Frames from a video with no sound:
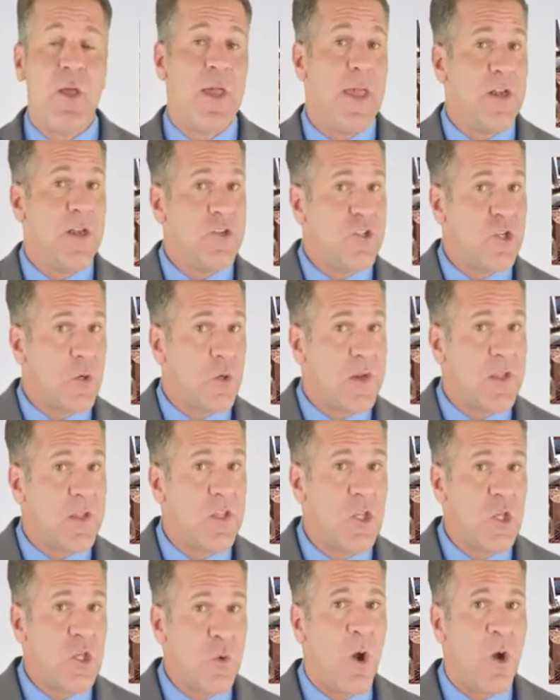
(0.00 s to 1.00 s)
ensuring
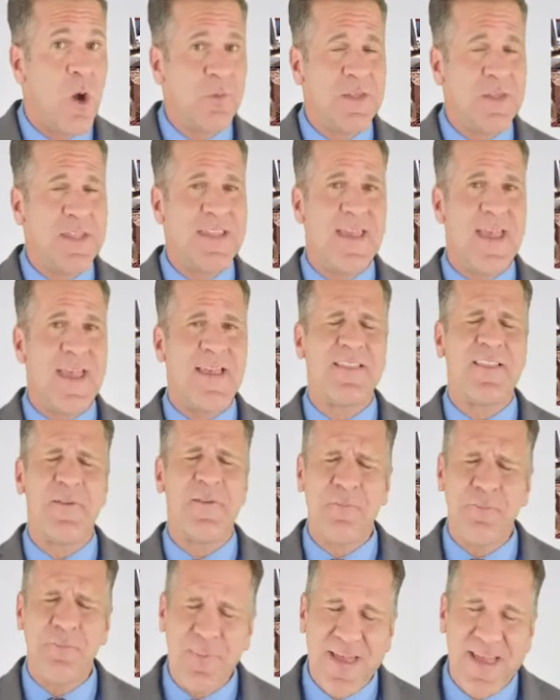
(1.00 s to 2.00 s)
you only get the
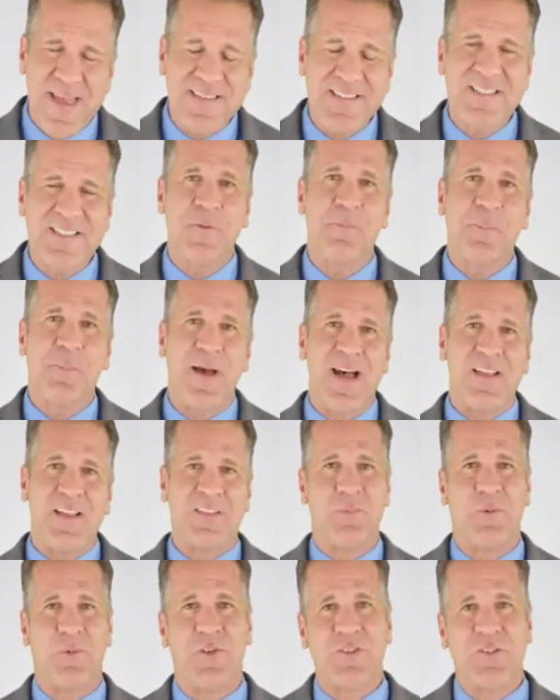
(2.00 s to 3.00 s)
best
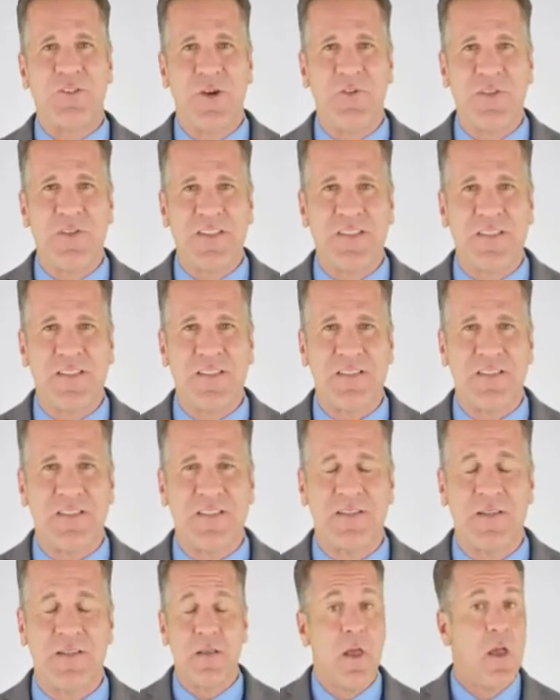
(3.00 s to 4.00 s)
possible
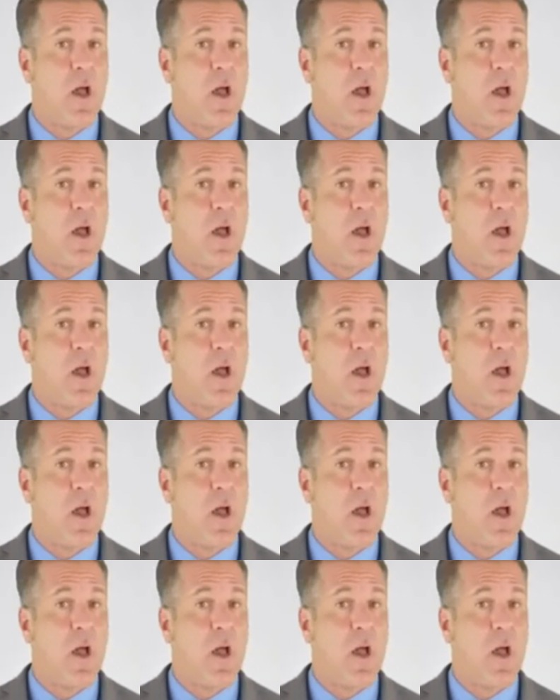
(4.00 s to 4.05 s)
services.